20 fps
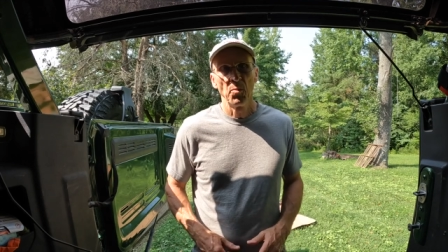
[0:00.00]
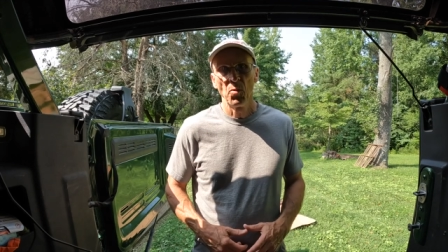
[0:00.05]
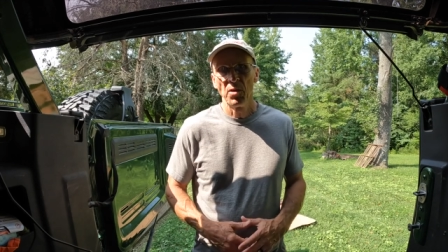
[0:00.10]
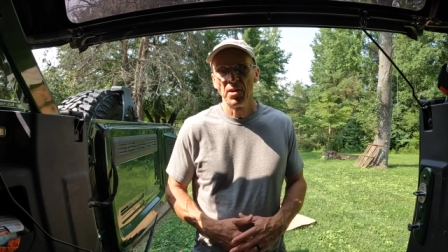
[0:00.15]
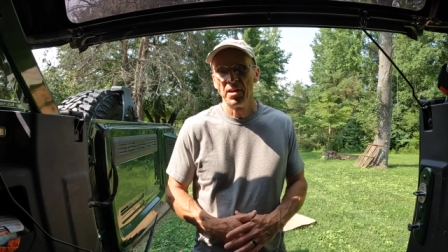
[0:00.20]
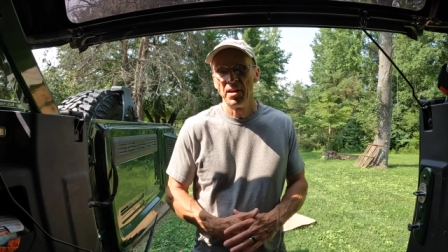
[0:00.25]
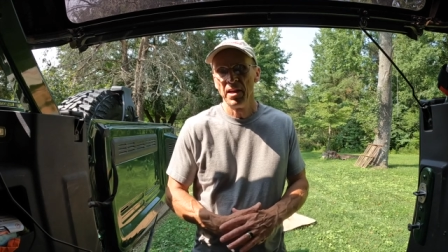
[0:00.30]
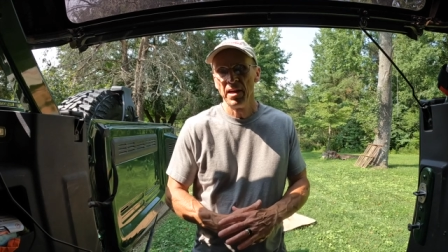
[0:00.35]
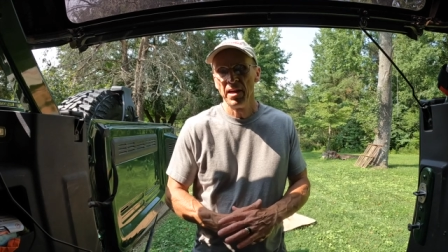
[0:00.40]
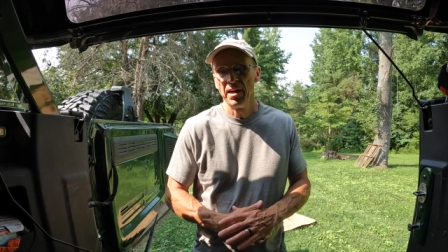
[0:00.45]

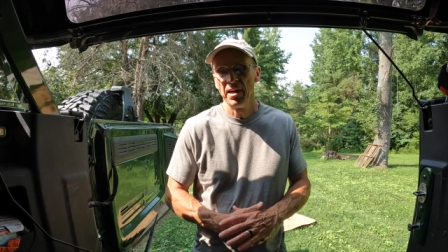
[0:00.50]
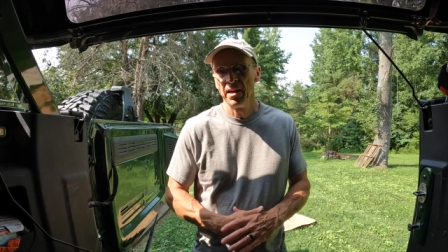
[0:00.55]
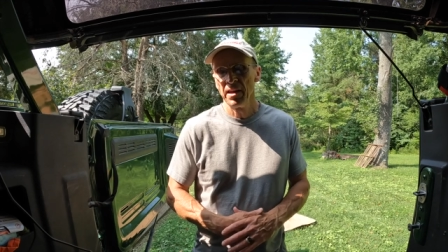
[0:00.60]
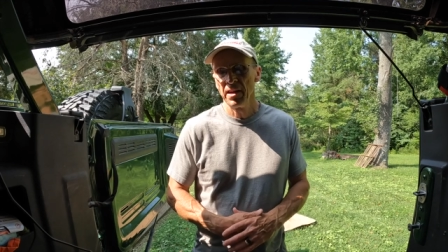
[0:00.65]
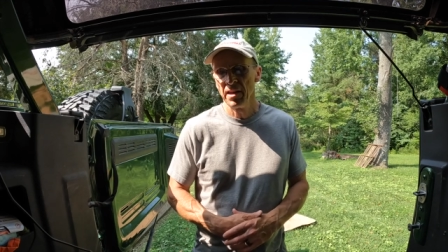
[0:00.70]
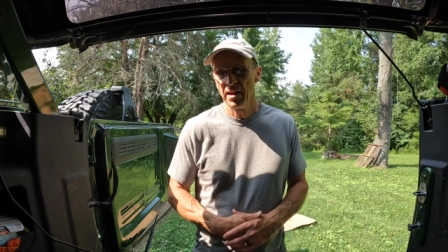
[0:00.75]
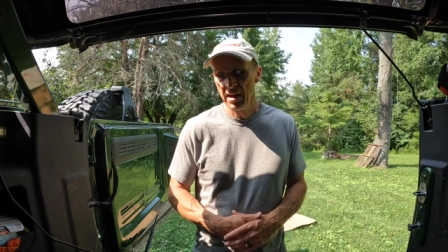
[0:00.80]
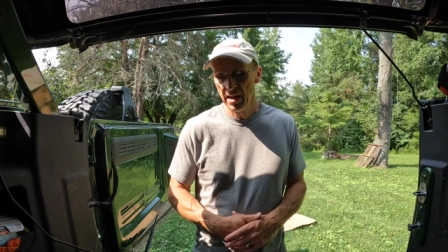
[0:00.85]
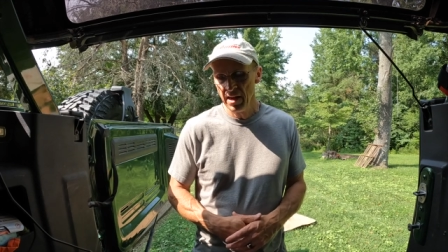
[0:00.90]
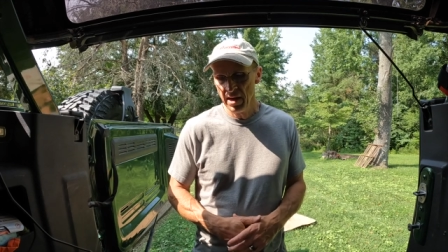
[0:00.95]
we
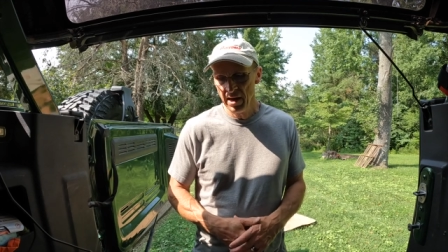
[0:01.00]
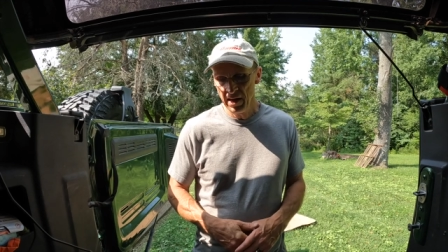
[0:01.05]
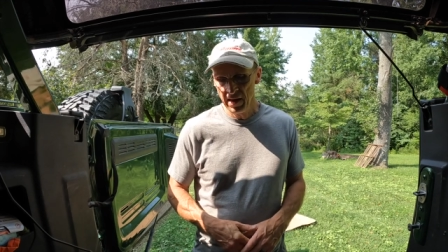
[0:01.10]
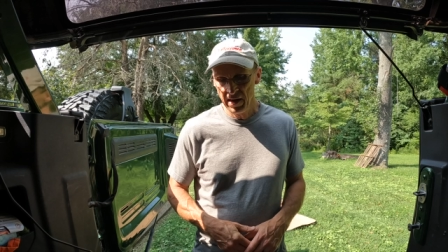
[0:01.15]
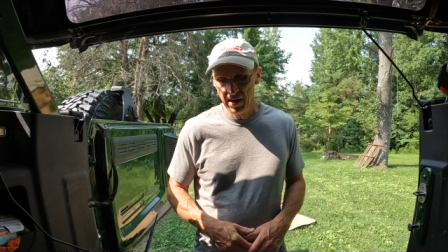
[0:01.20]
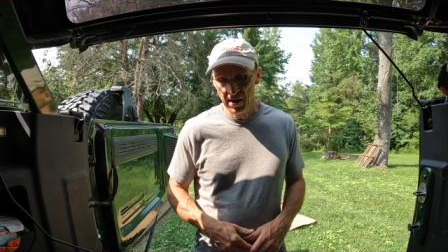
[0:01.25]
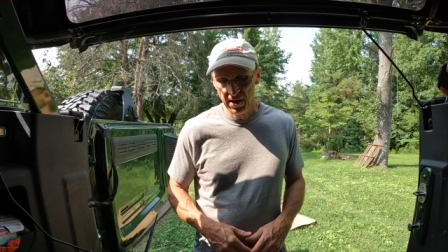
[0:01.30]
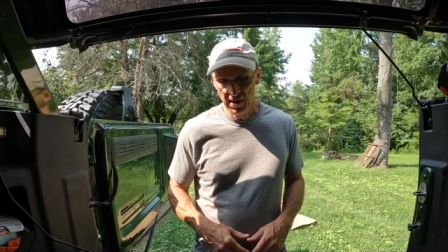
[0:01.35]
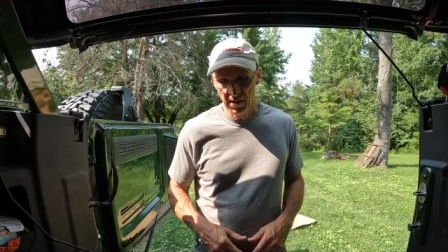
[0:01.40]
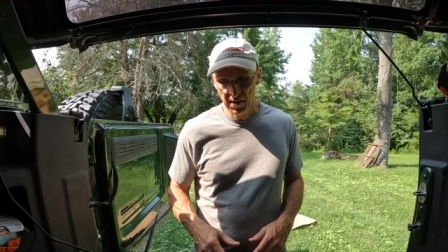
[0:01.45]
did, and
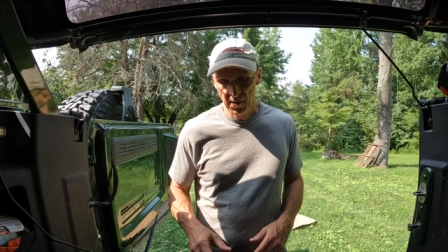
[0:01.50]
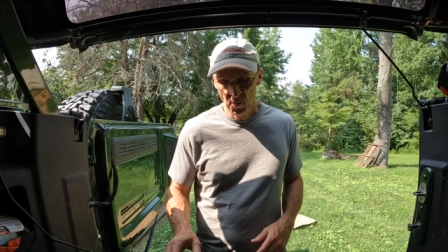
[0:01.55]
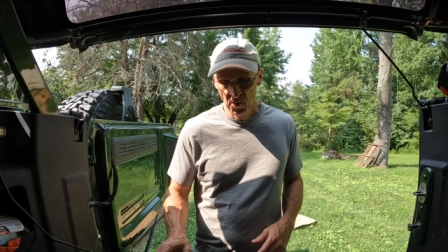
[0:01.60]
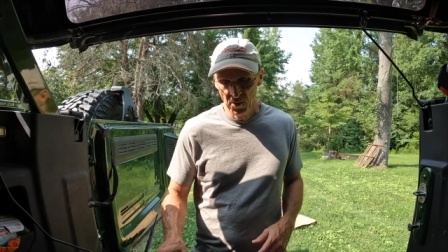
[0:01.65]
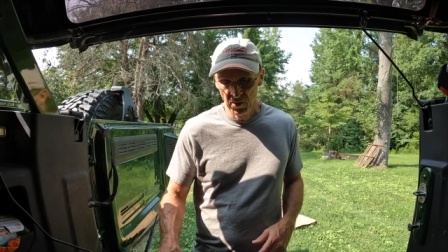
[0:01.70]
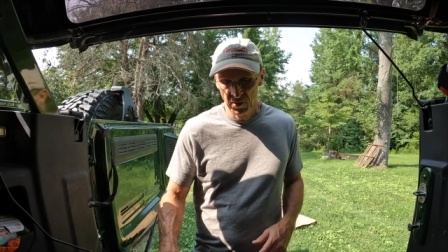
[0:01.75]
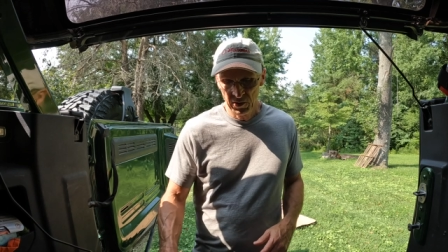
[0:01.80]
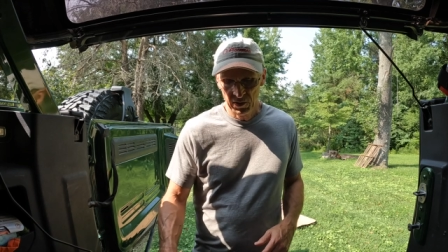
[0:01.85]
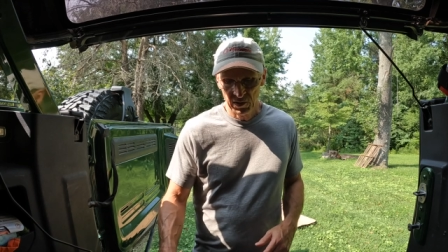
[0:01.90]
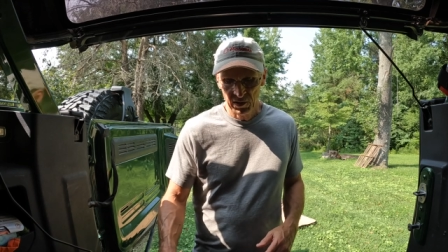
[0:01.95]
I
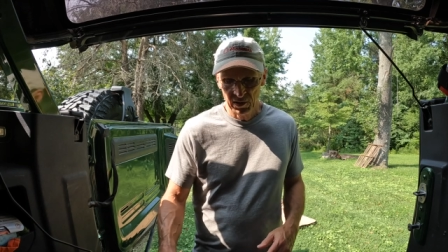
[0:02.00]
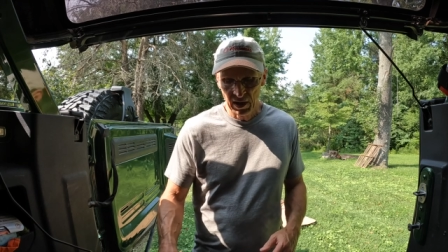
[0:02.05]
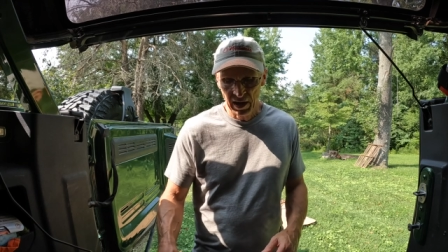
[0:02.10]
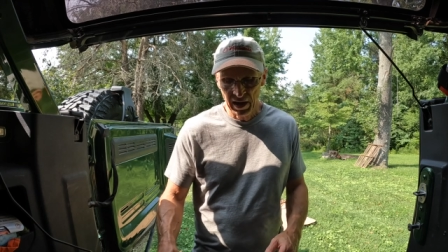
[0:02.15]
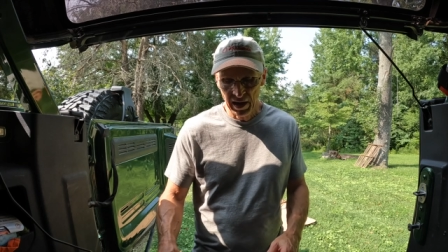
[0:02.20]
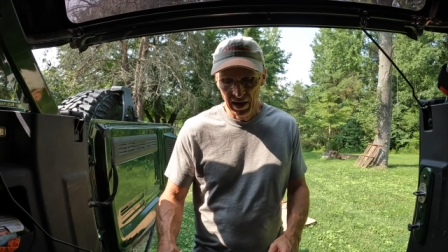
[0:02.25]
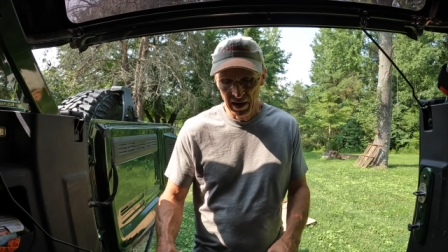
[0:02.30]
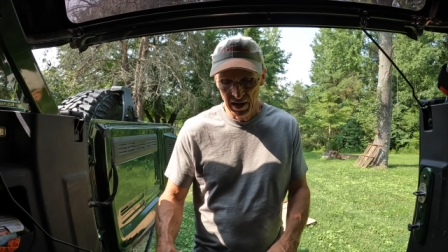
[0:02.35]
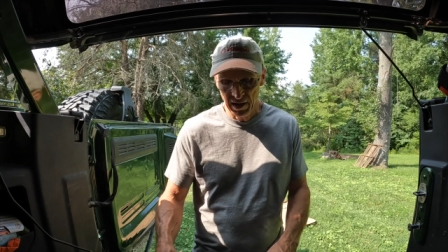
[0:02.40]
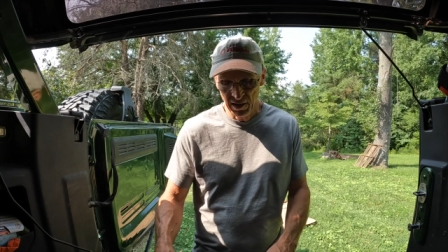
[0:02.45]
wanted to
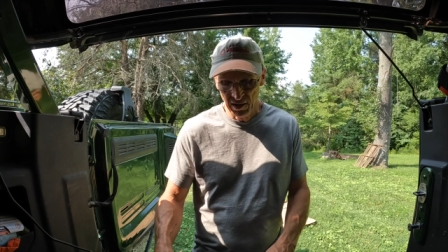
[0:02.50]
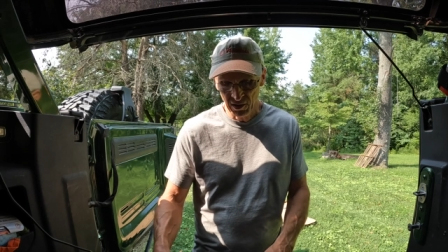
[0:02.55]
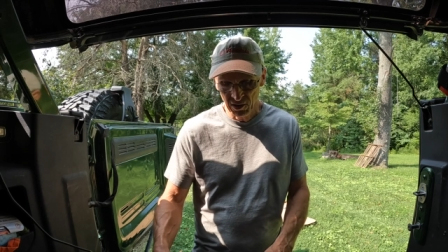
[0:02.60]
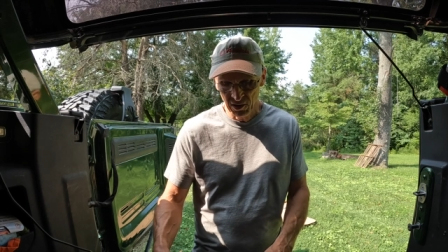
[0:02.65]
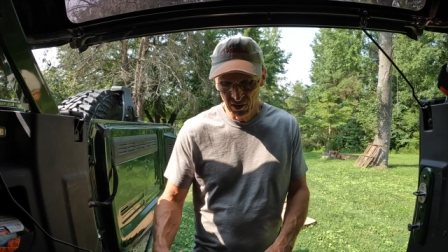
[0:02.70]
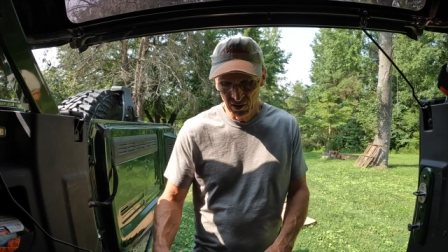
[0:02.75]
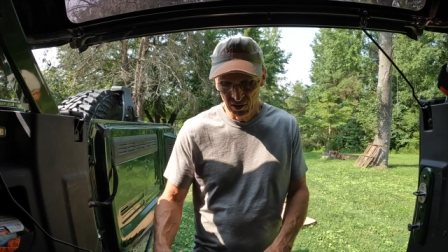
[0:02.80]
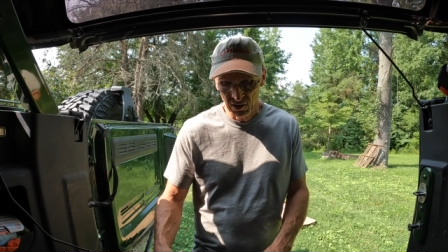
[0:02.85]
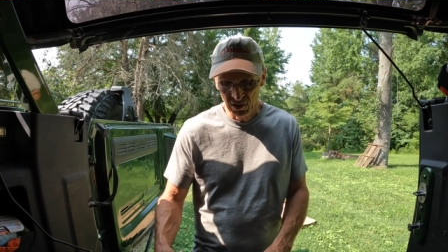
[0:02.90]
say just a